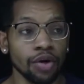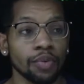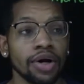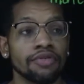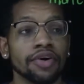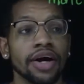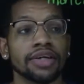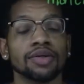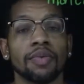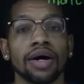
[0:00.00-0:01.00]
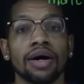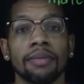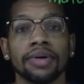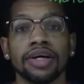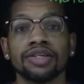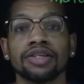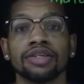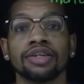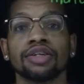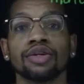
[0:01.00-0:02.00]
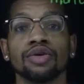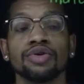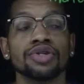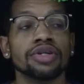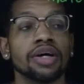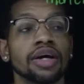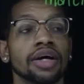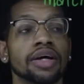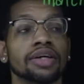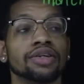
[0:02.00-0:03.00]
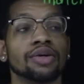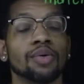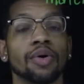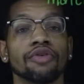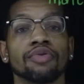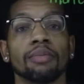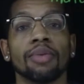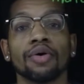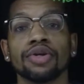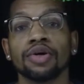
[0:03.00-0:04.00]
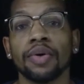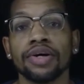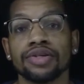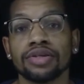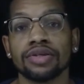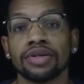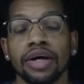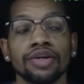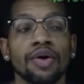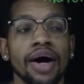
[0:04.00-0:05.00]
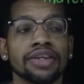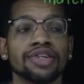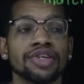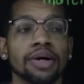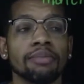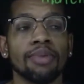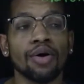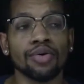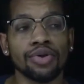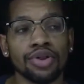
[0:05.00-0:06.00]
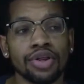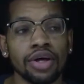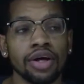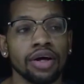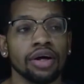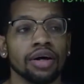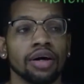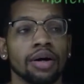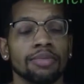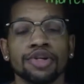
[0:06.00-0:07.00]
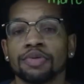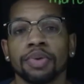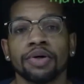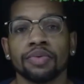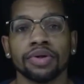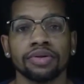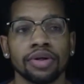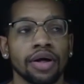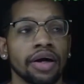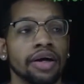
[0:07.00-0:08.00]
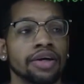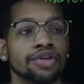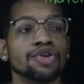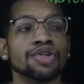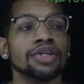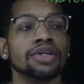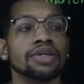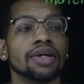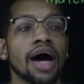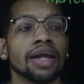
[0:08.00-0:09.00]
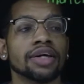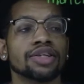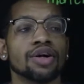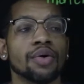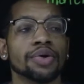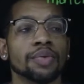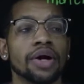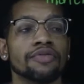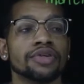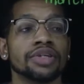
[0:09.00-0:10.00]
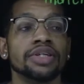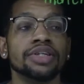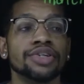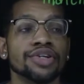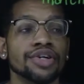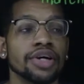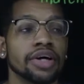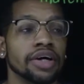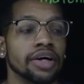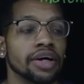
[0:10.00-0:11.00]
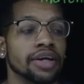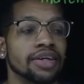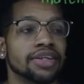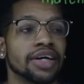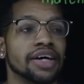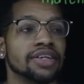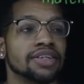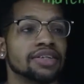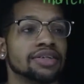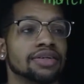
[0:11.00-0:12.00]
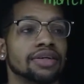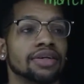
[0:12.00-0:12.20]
whatever x and y combination is the solution, it's going to work for both equations. And you don't have to check both, but just pick one. And usually I like to go with whatever's easier. In this case,